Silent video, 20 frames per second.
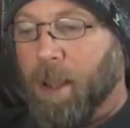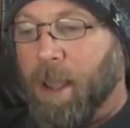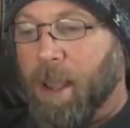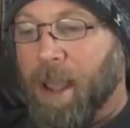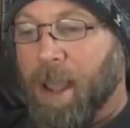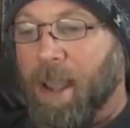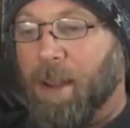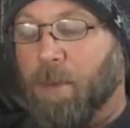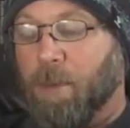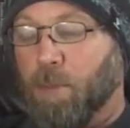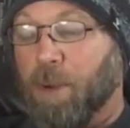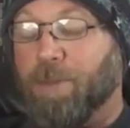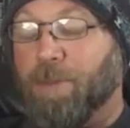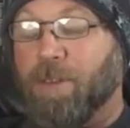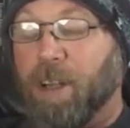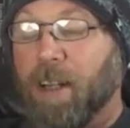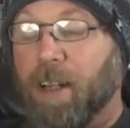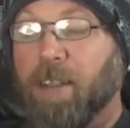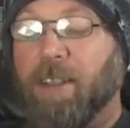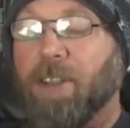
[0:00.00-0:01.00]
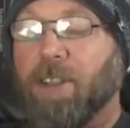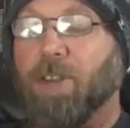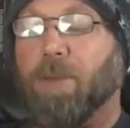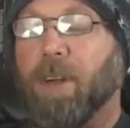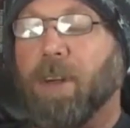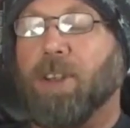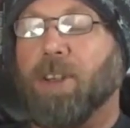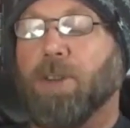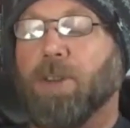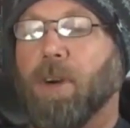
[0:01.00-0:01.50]
And we've done
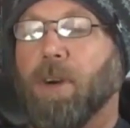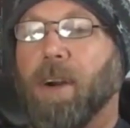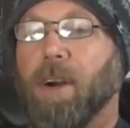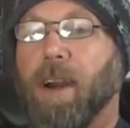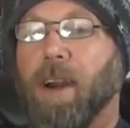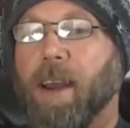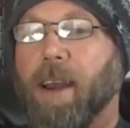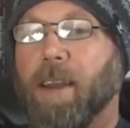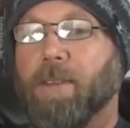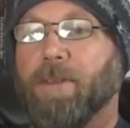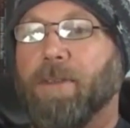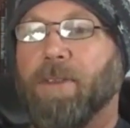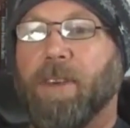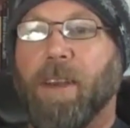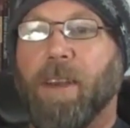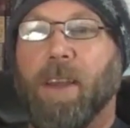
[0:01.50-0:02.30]
situations where I've,